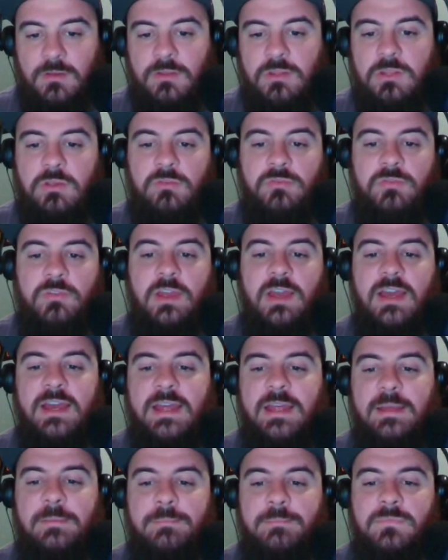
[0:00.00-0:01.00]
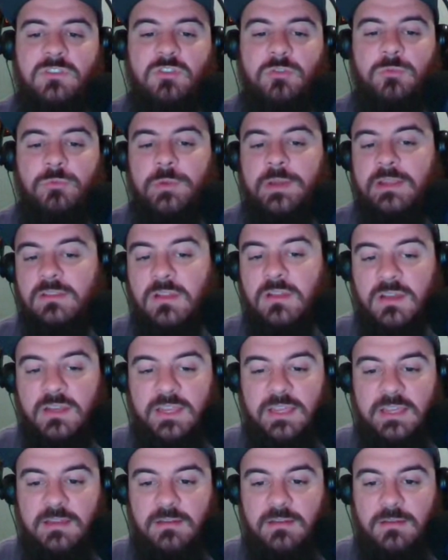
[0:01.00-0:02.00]
You've got Tariq
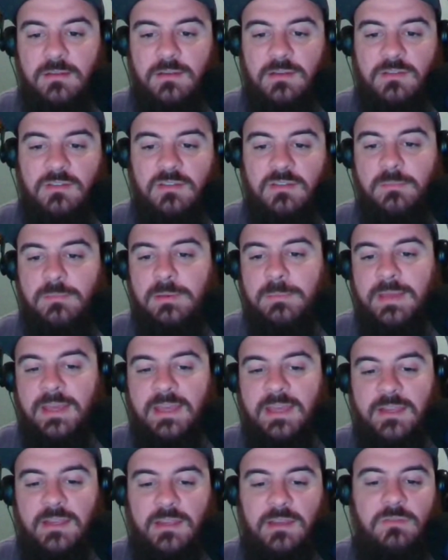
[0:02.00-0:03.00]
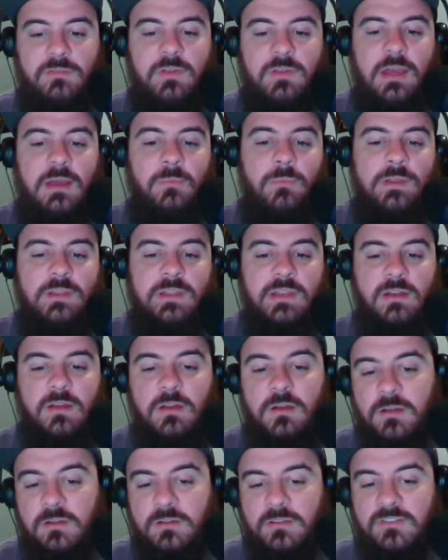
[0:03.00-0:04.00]
Luckett is coming back. You've got Willie
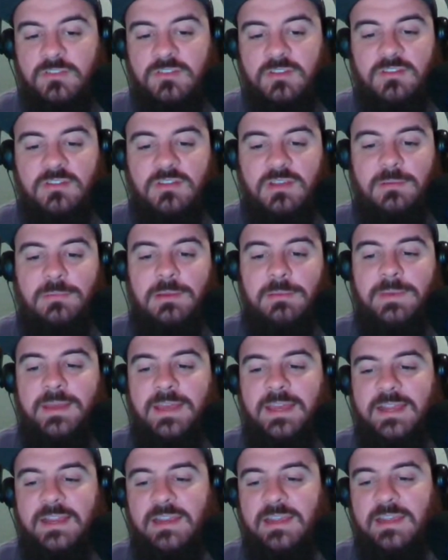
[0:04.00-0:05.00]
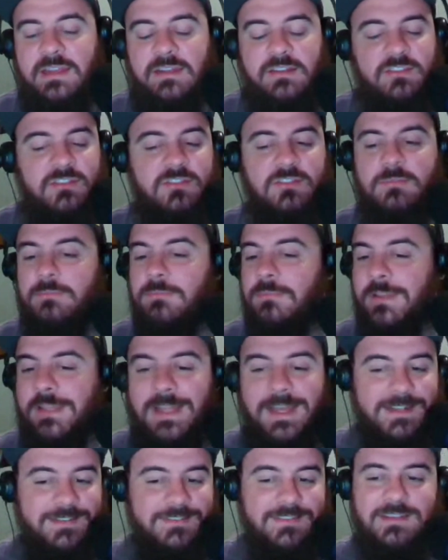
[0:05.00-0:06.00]
Hertz is coming back. It's
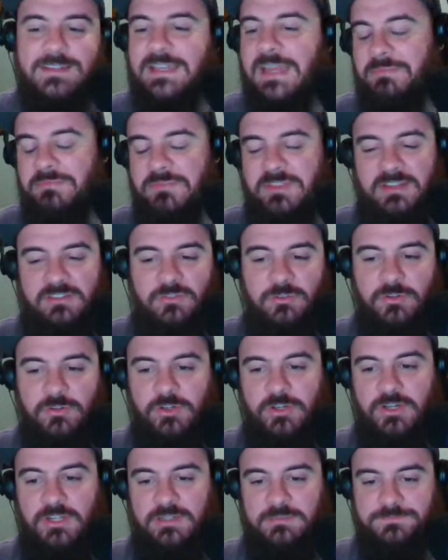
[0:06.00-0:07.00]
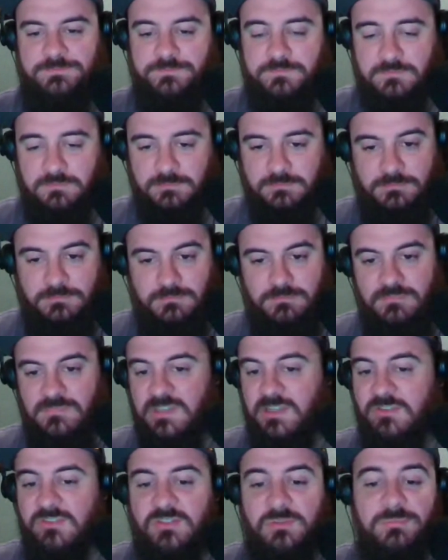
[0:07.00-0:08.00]
lots of depth that's returning.
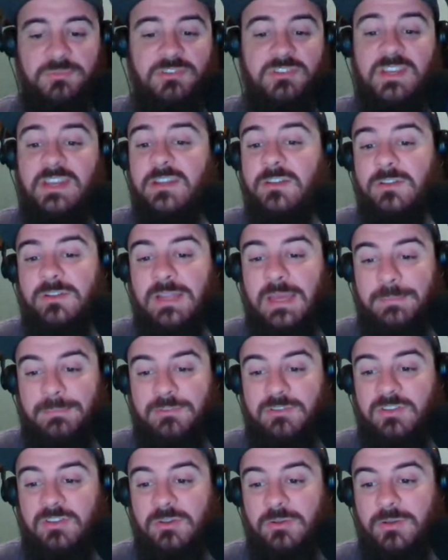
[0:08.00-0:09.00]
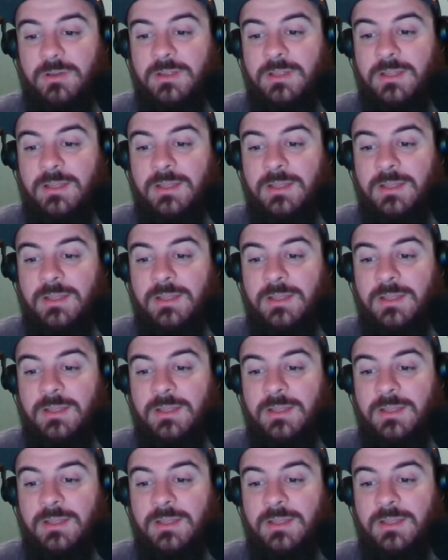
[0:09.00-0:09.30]
Some senior depth too.